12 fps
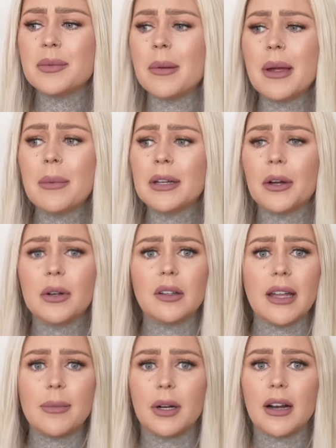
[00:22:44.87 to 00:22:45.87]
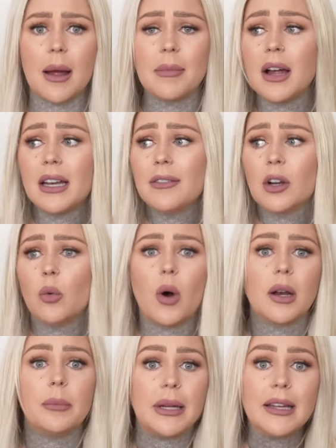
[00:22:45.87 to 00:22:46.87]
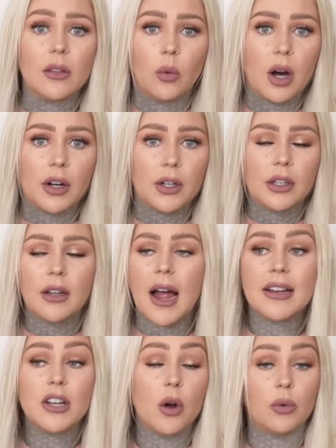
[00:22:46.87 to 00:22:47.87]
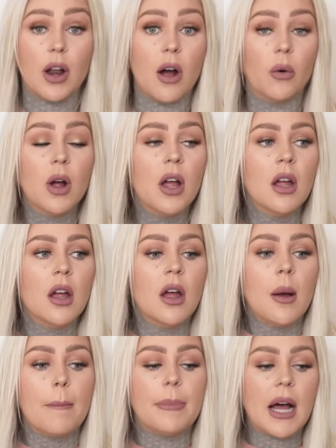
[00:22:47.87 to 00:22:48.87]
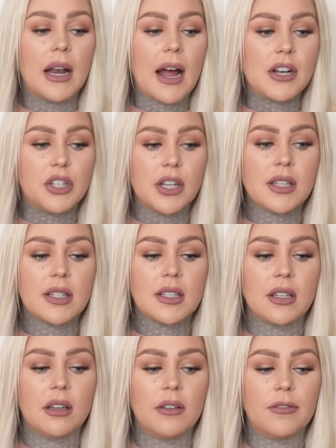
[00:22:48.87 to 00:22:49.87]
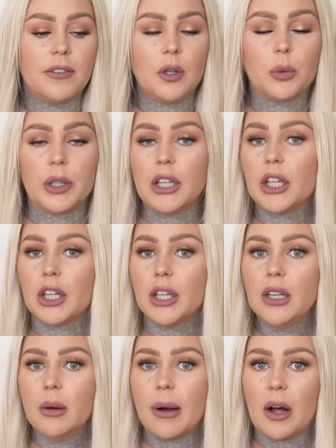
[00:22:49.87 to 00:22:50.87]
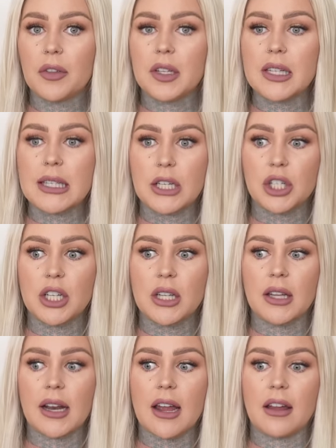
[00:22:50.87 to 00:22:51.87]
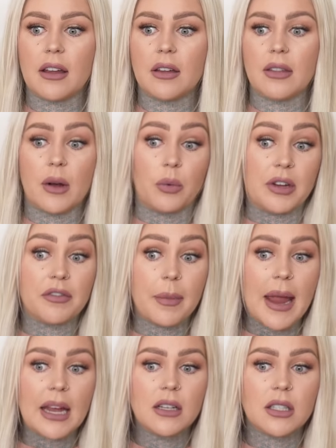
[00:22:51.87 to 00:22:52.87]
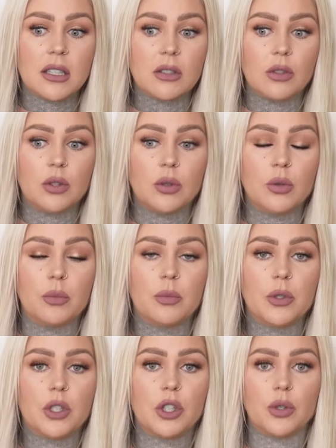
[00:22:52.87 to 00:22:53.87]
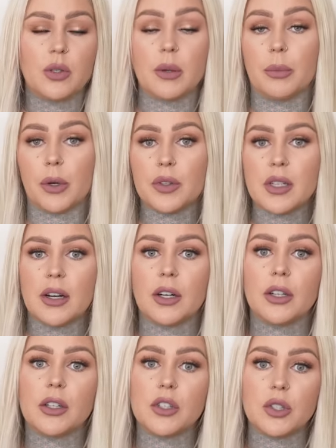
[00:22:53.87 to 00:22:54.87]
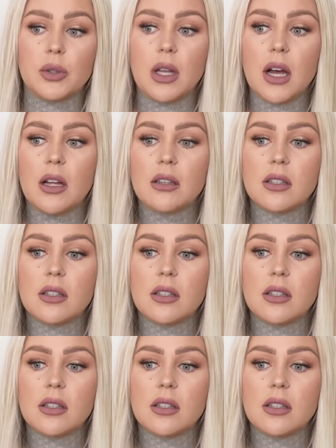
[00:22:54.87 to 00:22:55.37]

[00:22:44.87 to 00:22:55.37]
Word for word: Maybe I'm going to go into labor and I'm not even going to want to be in the water. I don't know. But I just feel really good about the decision that I that we've made to choose a birth center and a doula.